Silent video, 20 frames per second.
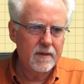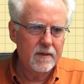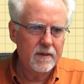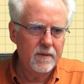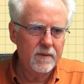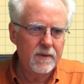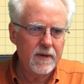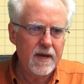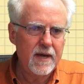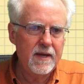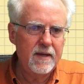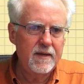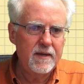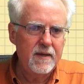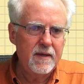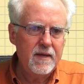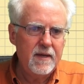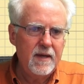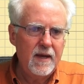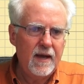Okay,
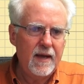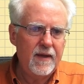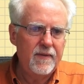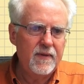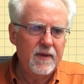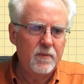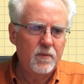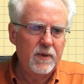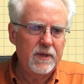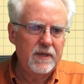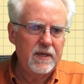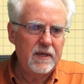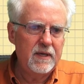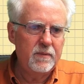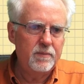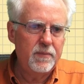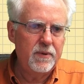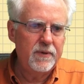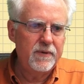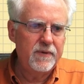and then we need
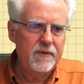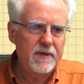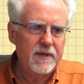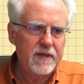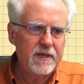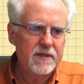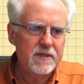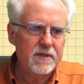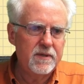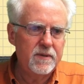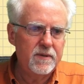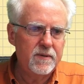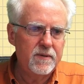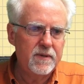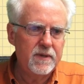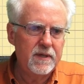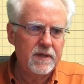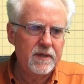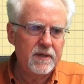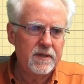to put these two
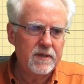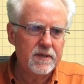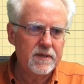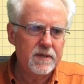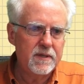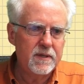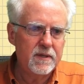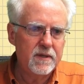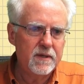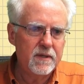things